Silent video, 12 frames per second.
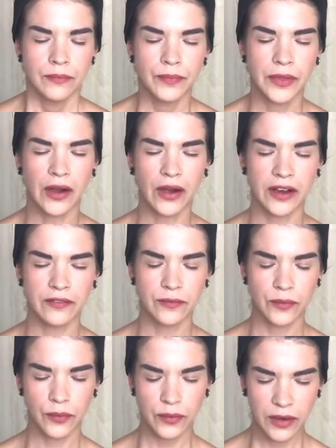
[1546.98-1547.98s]
Now I'm,
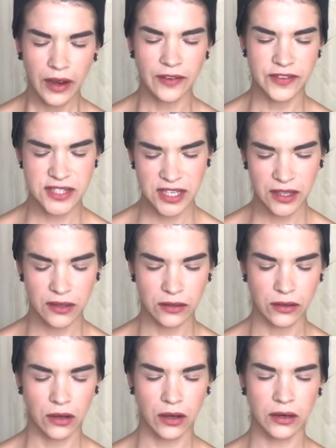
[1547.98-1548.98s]
I have seen the
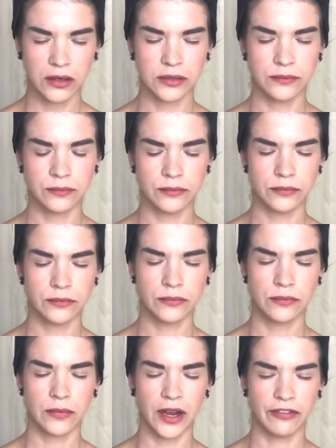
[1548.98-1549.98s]
lock.
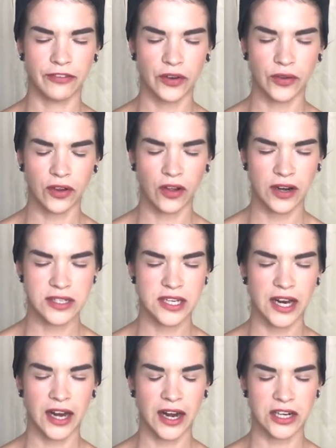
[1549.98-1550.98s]
I feel the lock
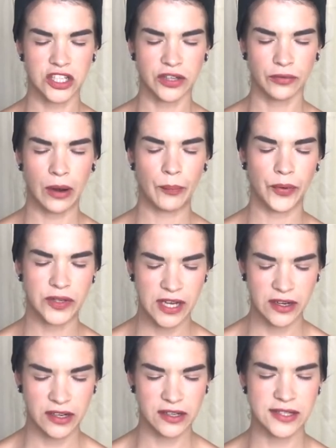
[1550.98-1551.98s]
today. It actually
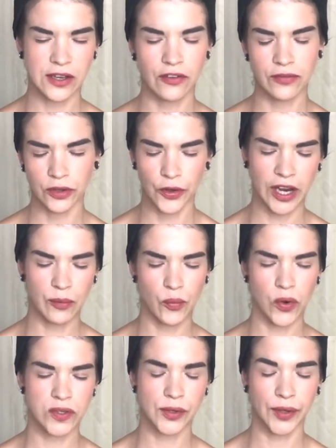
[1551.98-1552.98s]
represented itself looking
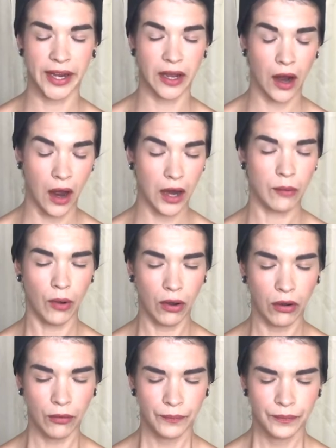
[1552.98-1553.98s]
more so like an
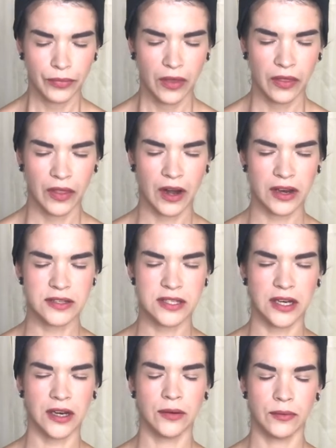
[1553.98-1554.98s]
eyeball that I
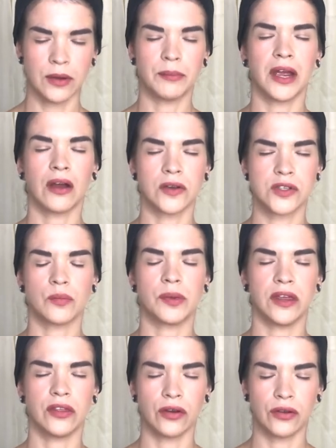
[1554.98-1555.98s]
see. It may also
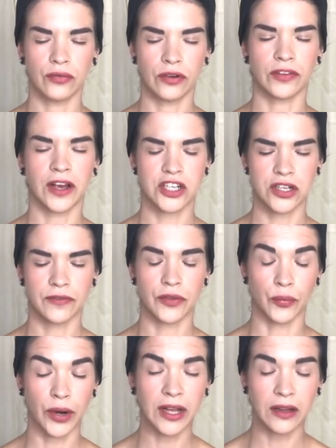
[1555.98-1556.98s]
be the reflection of the
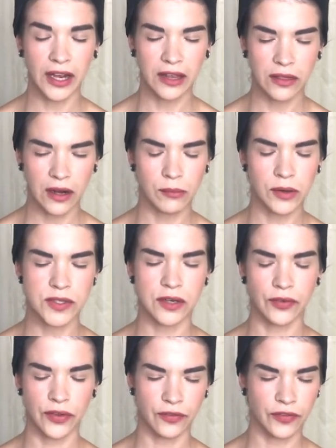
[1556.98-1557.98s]
ring light that I'm
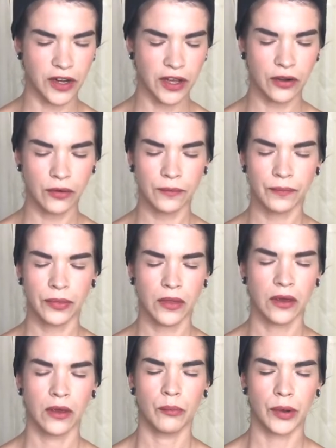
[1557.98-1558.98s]
using for the video,
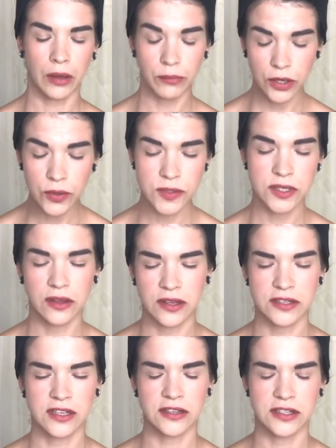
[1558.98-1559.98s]
but I'm used to
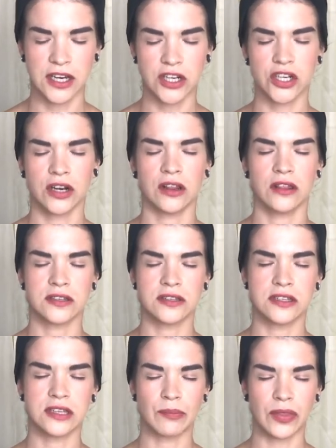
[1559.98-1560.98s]
this sensation, and this
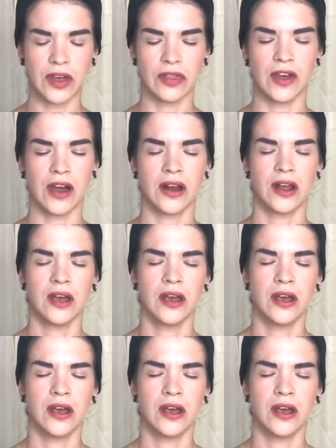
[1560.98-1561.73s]
is something that